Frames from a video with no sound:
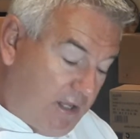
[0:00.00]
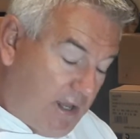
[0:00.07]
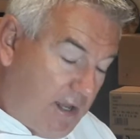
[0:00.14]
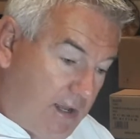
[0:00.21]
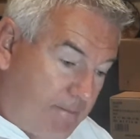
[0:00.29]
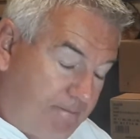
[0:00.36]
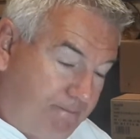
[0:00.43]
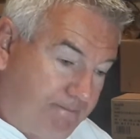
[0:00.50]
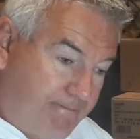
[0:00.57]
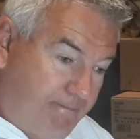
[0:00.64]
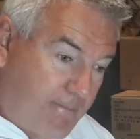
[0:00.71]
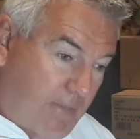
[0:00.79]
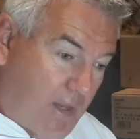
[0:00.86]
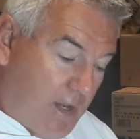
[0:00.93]
a
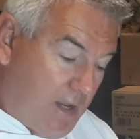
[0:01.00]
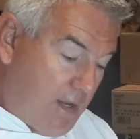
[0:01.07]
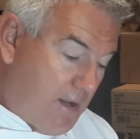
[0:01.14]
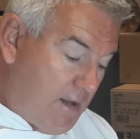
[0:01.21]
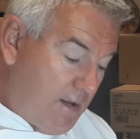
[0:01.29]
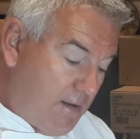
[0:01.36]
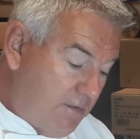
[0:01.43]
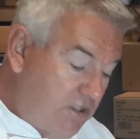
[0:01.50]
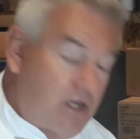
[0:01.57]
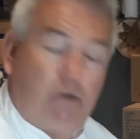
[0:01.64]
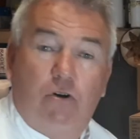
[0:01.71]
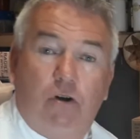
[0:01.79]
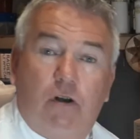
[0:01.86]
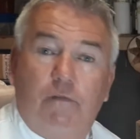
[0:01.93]
slow
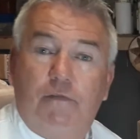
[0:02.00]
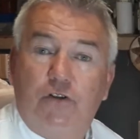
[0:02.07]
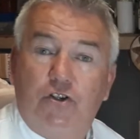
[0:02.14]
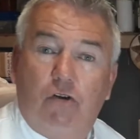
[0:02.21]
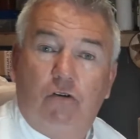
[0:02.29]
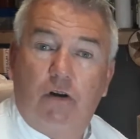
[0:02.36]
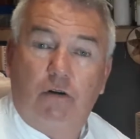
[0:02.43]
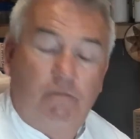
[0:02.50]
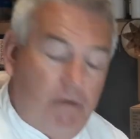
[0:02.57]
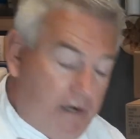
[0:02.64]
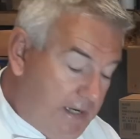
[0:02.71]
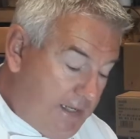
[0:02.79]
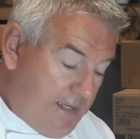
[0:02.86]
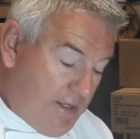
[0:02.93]
cooker for chocolate,
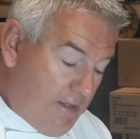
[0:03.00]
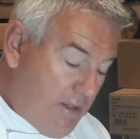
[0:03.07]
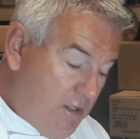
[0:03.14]
really.